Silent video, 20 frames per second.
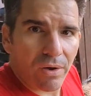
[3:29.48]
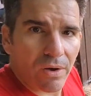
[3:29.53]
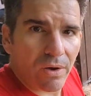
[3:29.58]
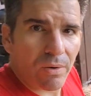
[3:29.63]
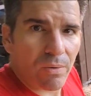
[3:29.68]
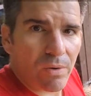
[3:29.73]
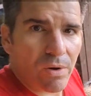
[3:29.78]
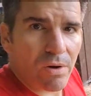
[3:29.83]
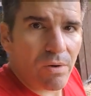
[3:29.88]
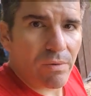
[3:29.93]

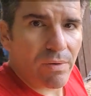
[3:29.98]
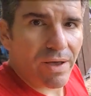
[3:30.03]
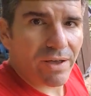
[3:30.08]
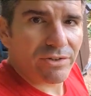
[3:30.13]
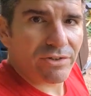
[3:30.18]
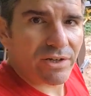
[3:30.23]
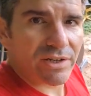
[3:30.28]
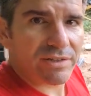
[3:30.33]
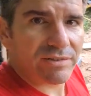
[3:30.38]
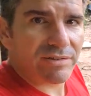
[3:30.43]
Well,
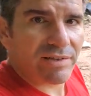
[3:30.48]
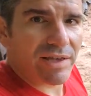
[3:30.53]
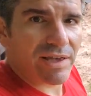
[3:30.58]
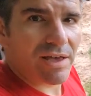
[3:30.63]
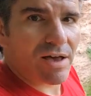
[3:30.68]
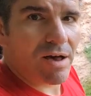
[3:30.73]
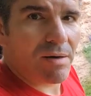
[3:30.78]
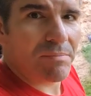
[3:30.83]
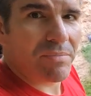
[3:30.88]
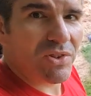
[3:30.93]
as you can see,
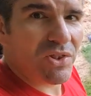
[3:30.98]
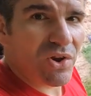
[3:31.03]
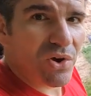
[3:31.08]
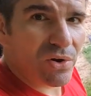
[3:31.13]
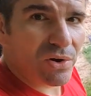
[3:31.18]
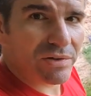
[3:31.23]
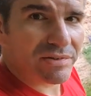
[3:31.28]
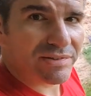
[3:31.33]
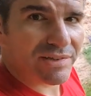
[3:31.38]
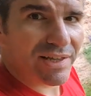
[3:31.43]
I'm
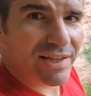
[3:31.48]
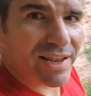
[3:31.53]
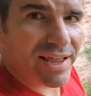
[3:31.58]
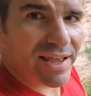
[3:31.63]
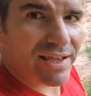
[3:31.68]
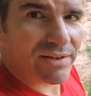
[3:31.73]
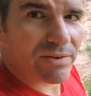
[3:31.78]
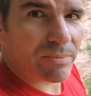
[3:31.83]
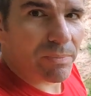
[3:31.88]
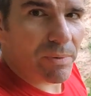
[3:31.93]
not an
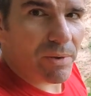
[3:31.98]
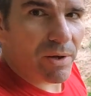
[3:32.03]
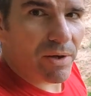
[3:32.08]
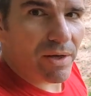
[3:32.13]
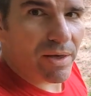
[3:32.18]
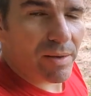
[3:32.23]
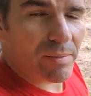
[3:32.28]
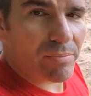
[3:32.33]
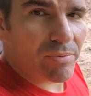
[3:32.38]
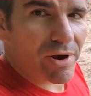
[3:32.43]
expert
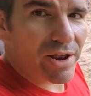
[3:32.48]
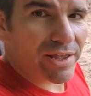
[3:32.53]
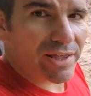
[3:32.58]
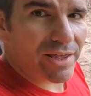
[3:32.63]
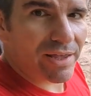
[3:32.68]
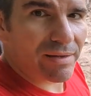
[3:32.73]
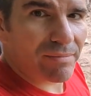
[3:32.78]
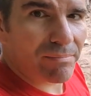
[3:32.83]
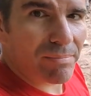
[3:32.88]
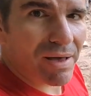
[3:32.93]
at
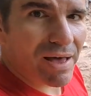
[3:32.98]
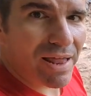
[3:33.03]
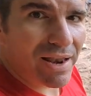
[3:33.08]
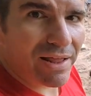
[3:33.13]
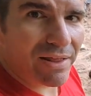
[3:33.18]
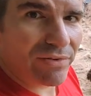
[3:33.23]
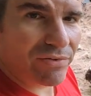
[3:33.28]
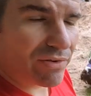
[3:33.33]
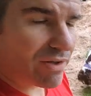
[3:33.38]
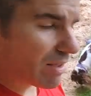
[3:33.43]
breaking
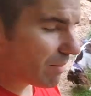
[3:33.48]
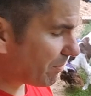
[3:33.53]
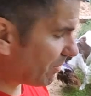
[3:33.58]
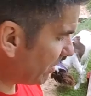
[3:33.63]
pallets up.